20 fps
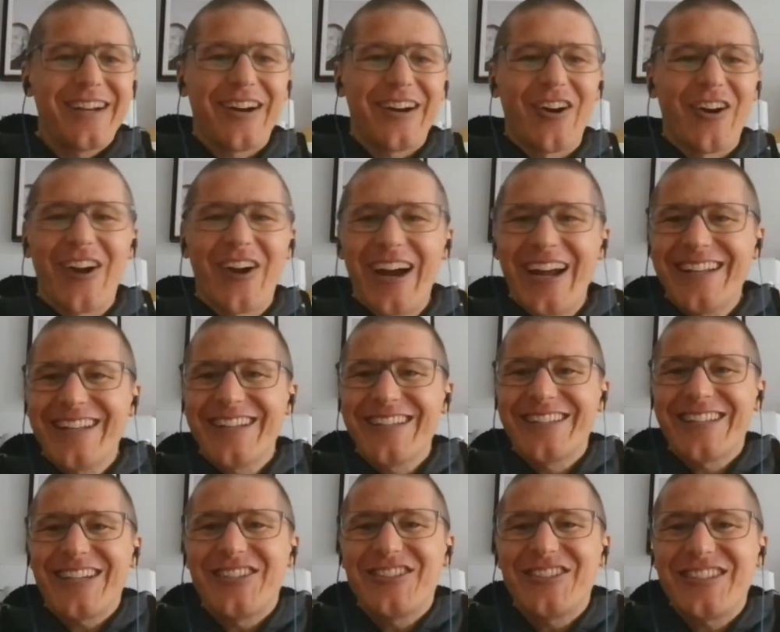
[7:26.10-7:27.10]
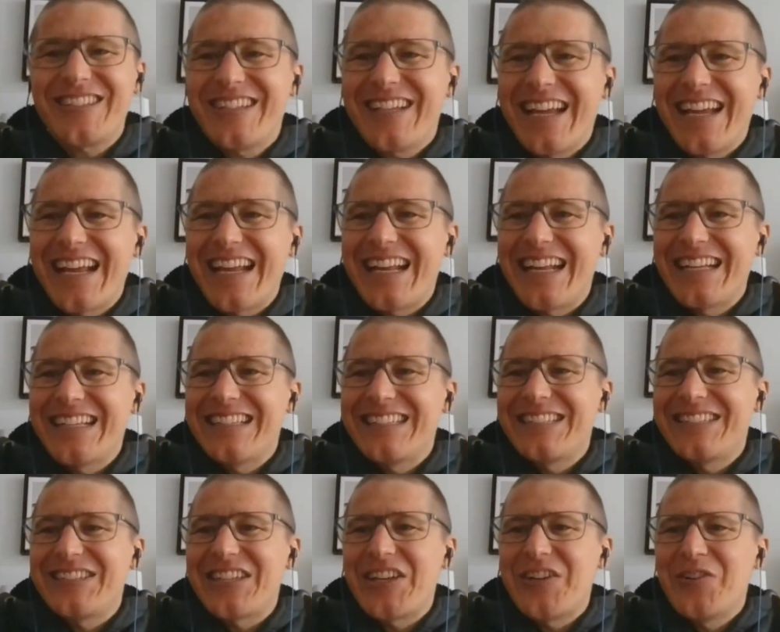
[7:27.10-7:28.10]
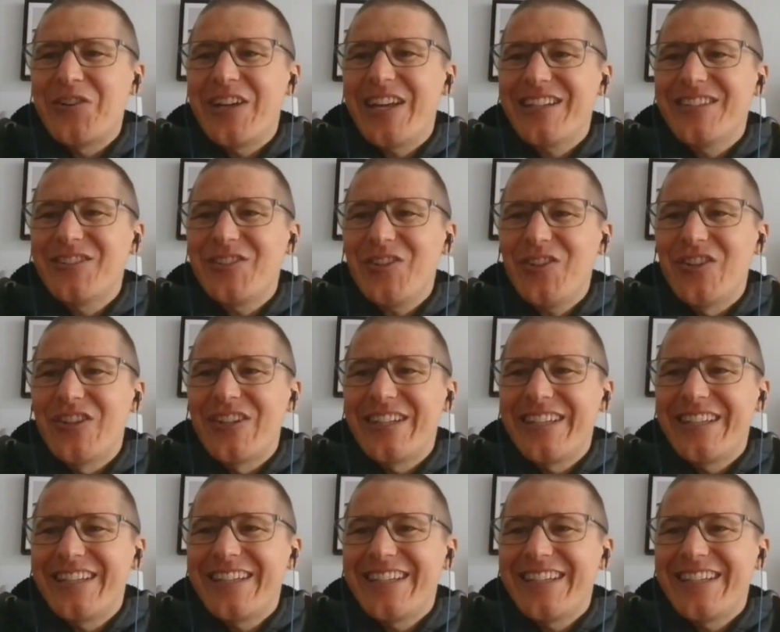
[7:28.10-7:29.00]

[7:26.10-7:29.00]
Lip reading: All right, thanks and see you again soon.